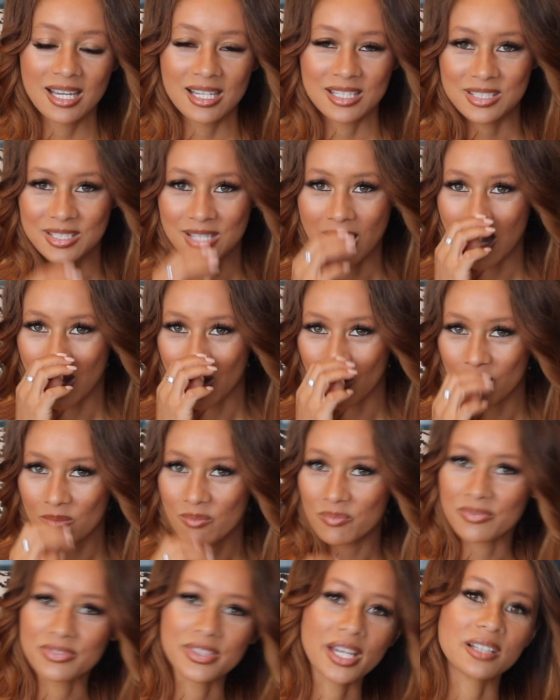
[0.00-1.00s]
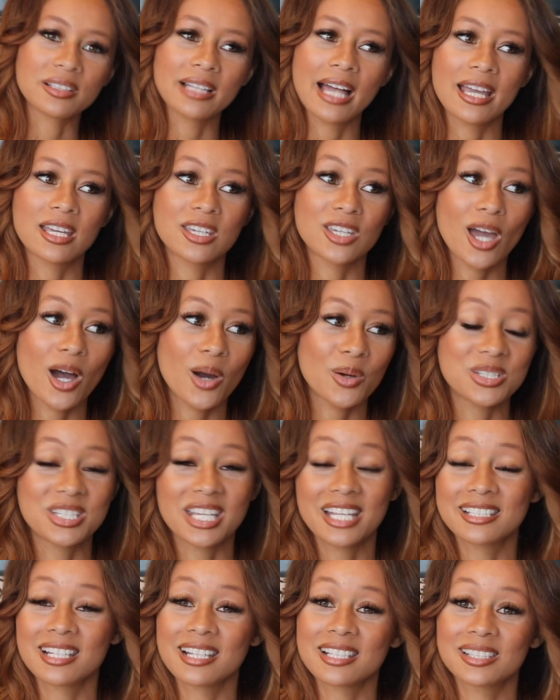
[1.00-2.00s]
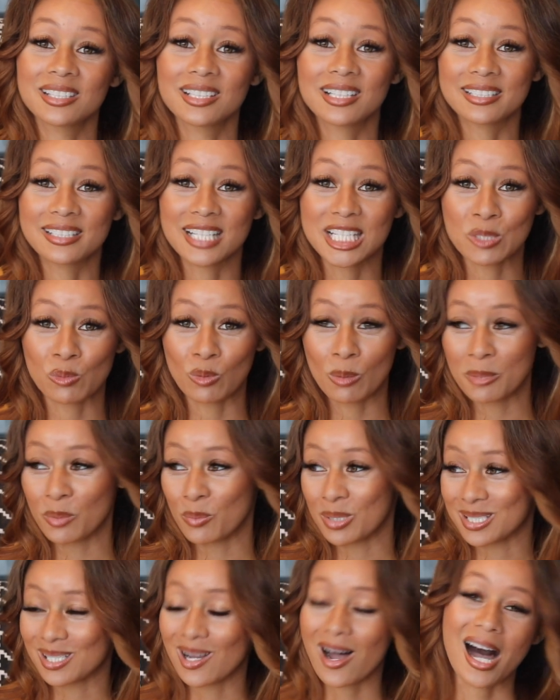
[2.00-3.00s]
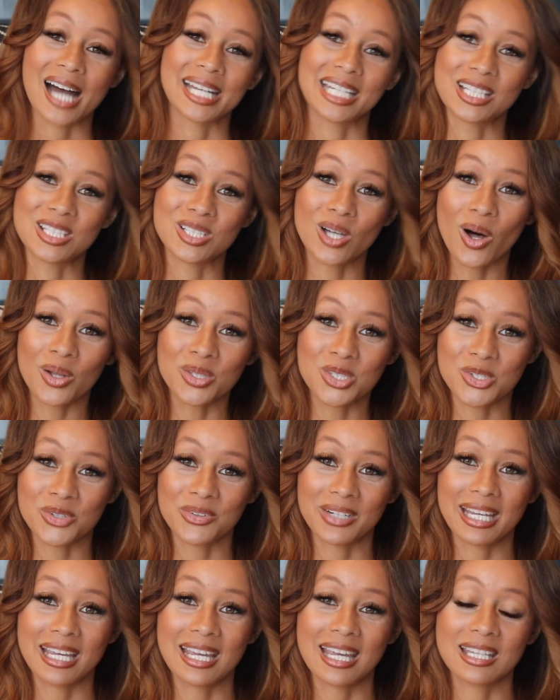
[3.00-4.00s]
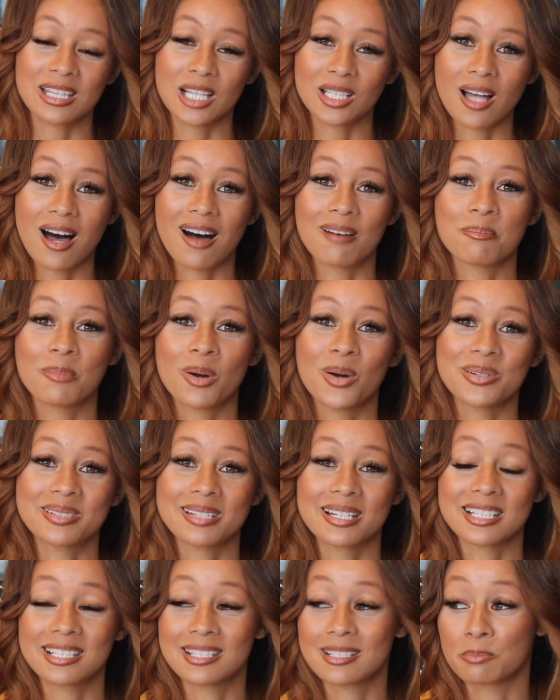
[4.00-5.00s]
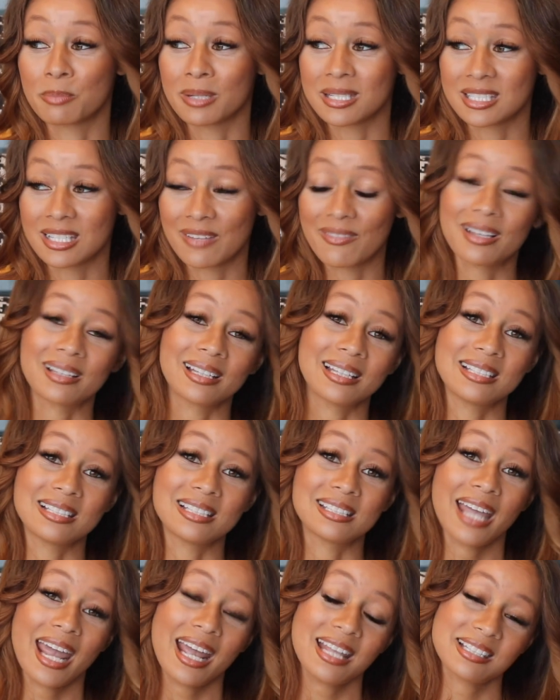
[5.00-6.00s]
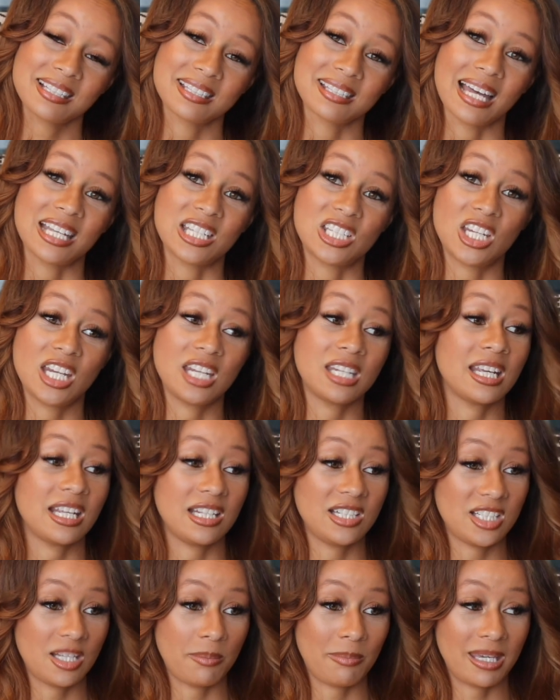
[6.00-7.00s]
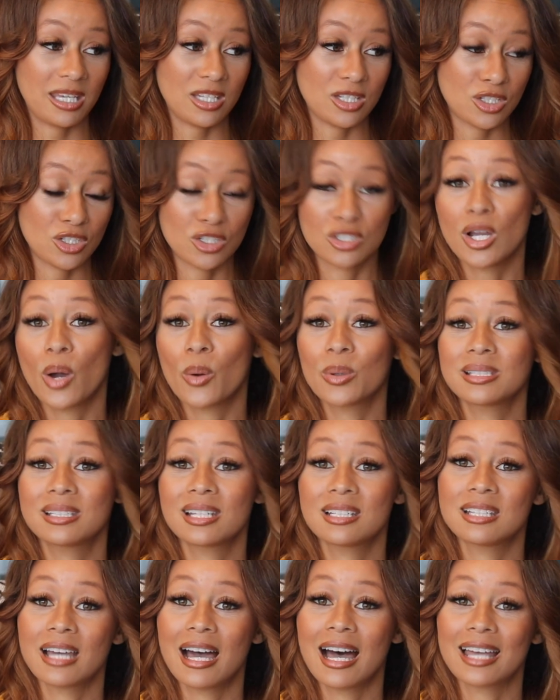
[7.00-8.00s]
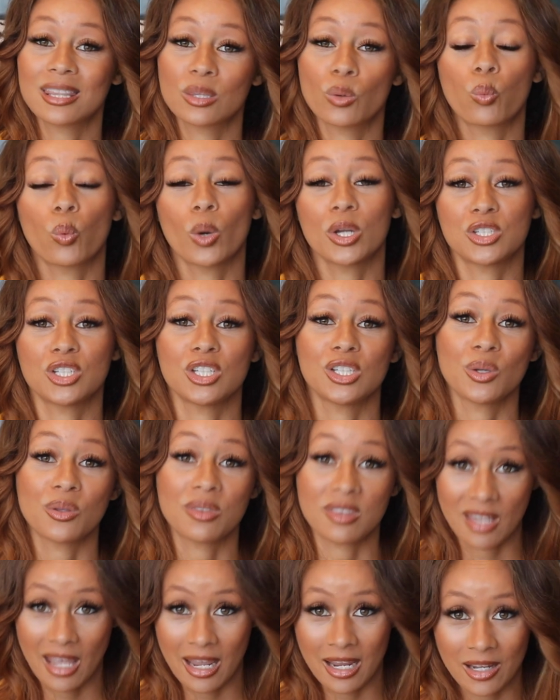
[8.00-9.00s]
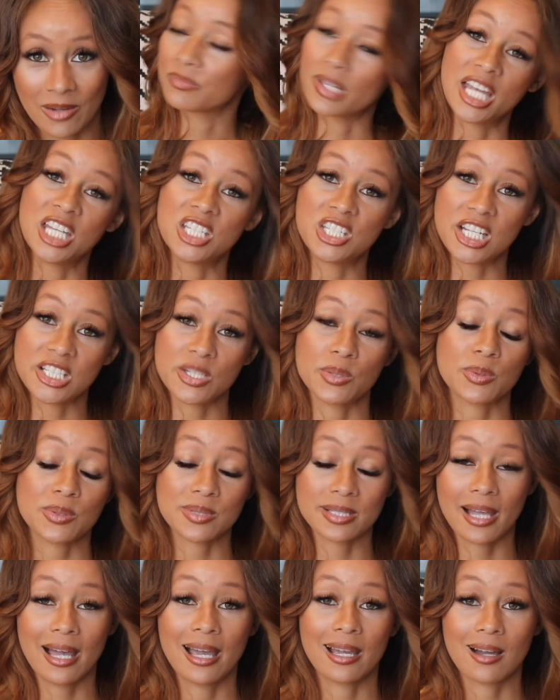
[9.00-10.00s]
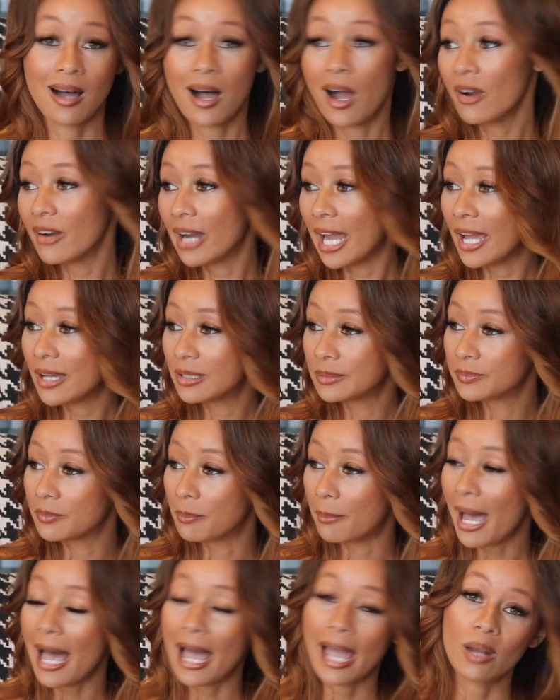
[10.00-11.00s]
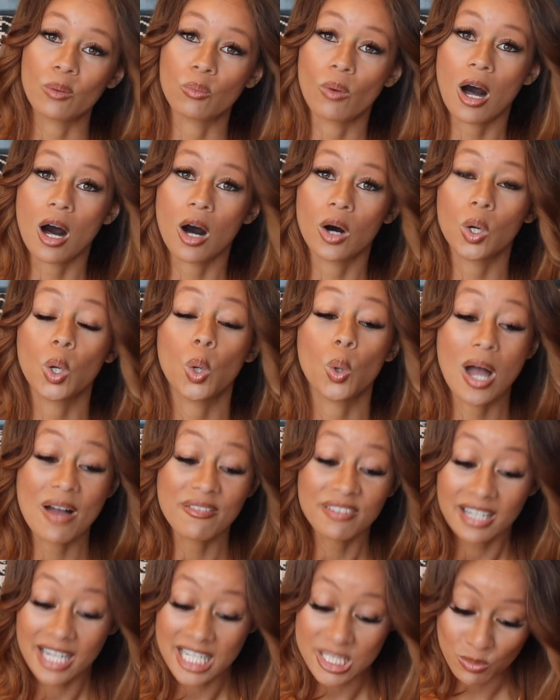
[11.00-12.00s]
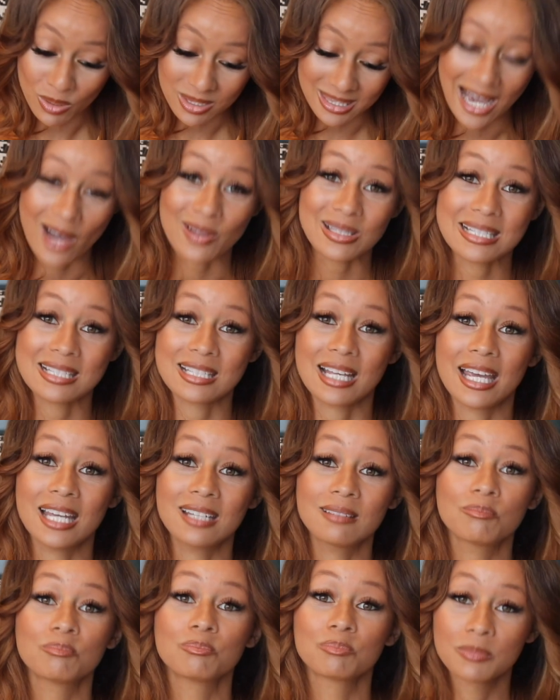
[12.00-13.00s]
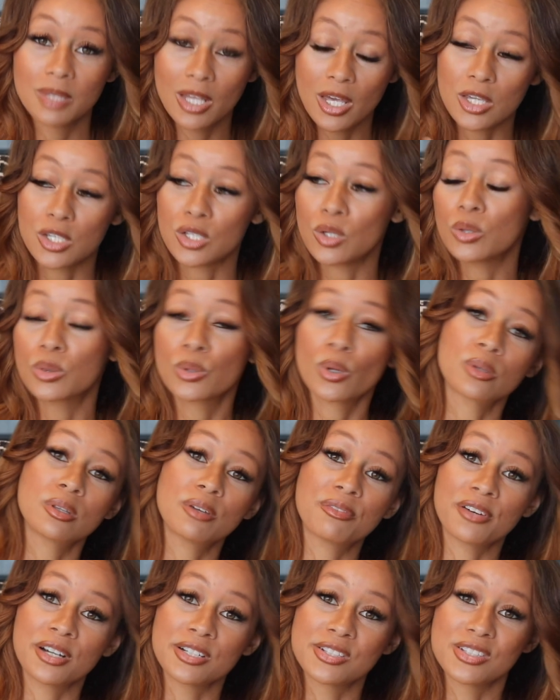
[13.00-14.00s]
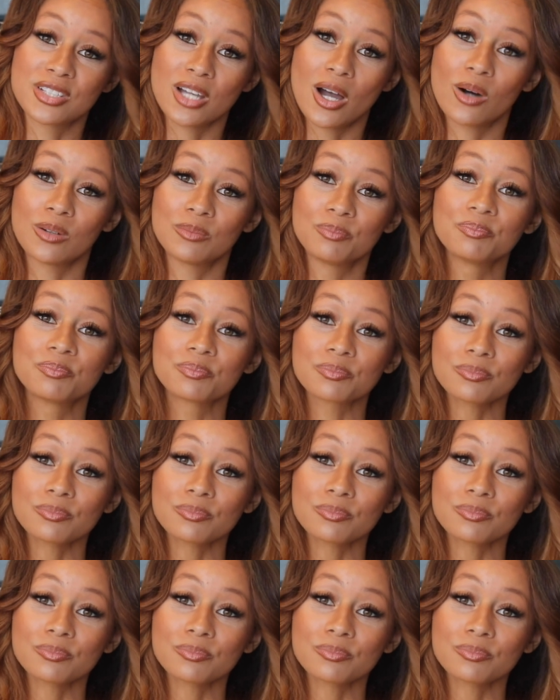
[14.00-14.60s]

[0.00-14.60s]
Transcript: So they're like, yo, Jesus, look, this woman was caught in adultery. The law of Moses specifically states that she needs to be stoned to death. What do you think? And Jesus was like, all right, bet. Well, whoever is without sin, you throw the first stone.